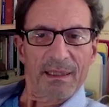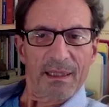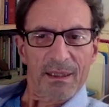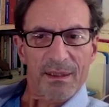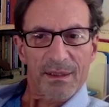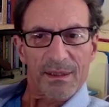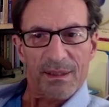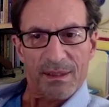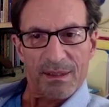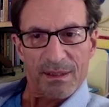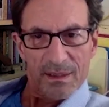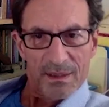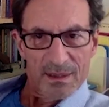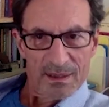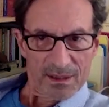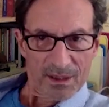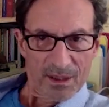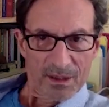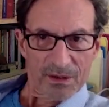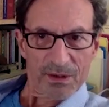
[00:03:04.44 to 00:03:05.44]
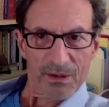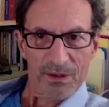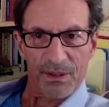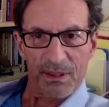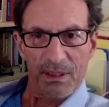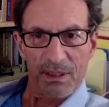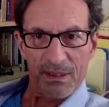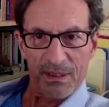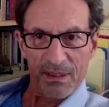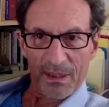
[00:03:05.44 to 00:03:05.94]
our social
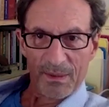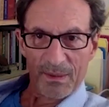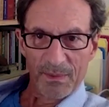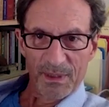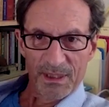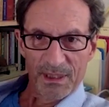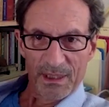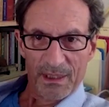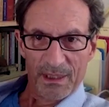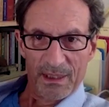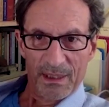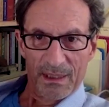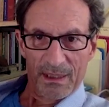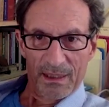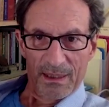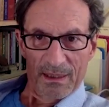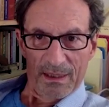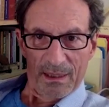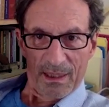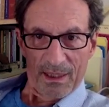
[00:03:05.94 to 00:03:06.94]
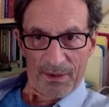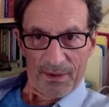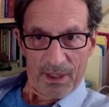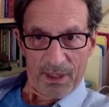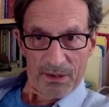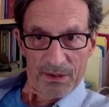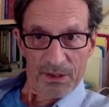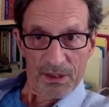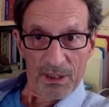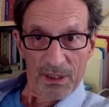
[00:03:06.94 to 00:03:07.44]
systems, and
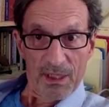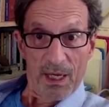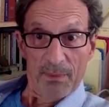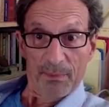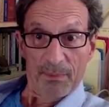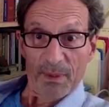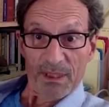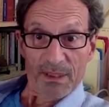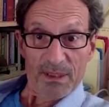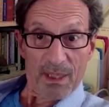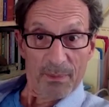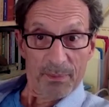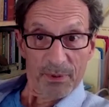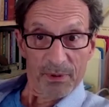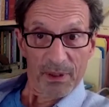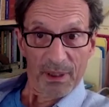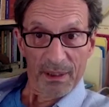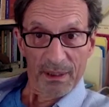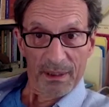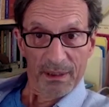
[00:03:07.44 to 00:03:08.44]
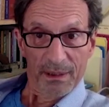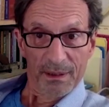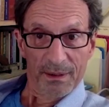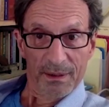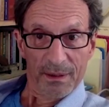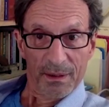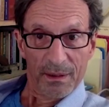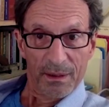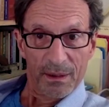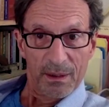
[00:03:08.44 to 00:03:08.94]
those cannot be separated,
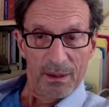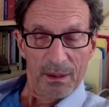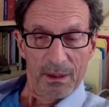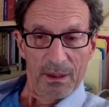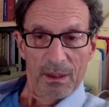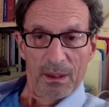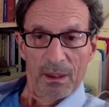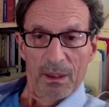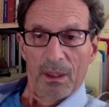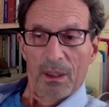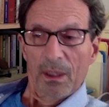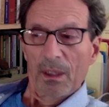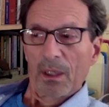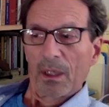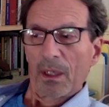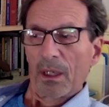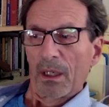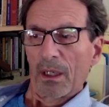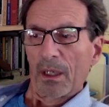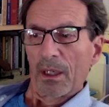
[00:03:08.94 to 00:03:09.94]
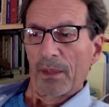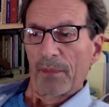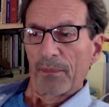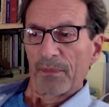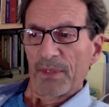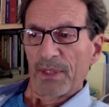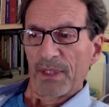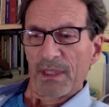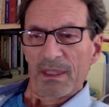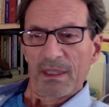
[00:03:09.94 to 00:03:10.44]
um,
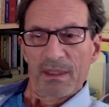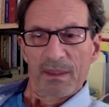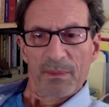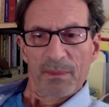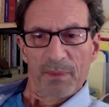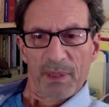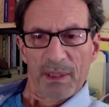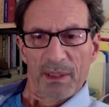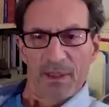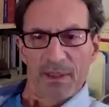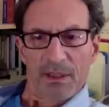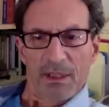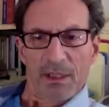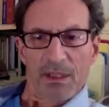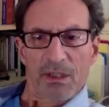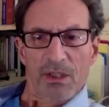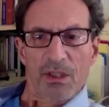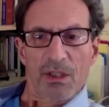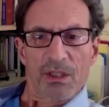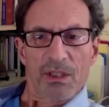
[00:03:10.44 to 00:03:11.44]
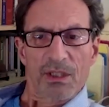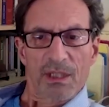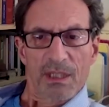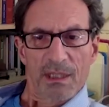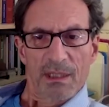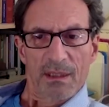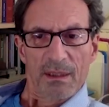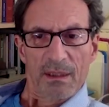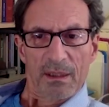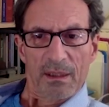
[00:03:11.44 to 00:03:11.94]
the inability to
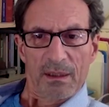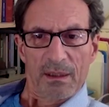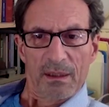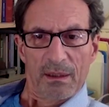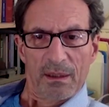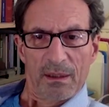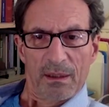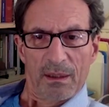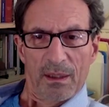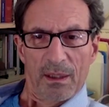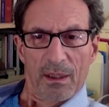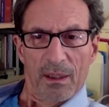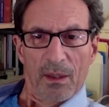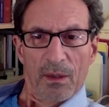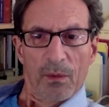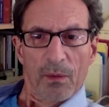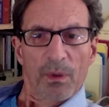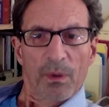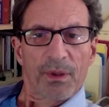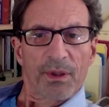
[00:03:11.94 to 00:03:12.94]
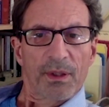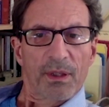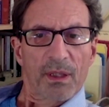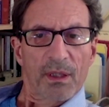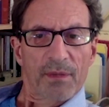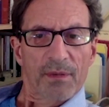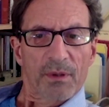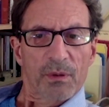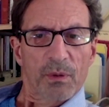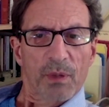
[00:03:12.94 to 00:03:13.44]
deal with the
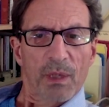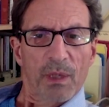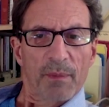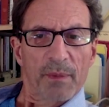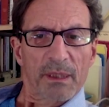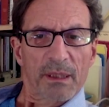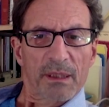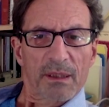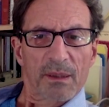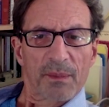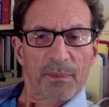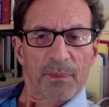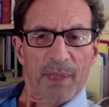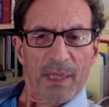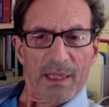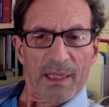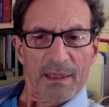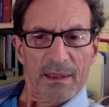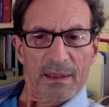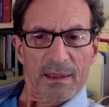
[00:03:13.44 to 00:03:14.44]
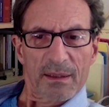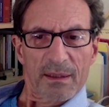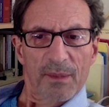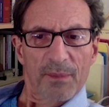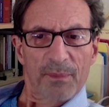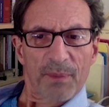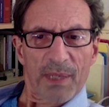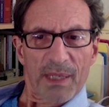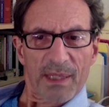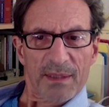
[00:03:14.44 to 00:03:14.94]
overwhelming
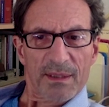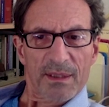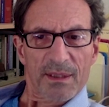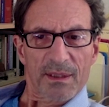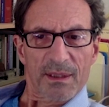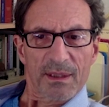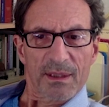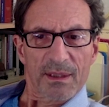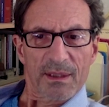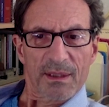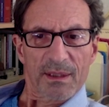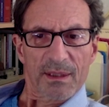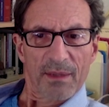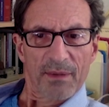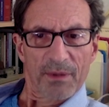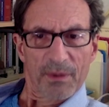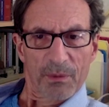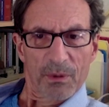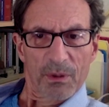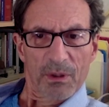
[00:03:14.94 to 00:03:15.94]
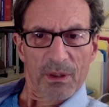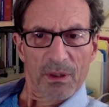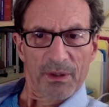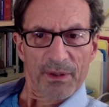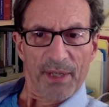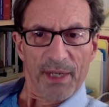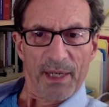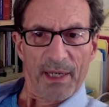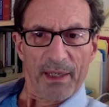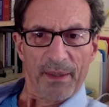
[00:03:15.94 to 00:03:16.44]
complexity of the world
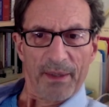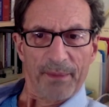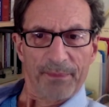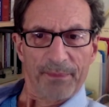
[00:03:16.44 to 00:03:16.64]
now.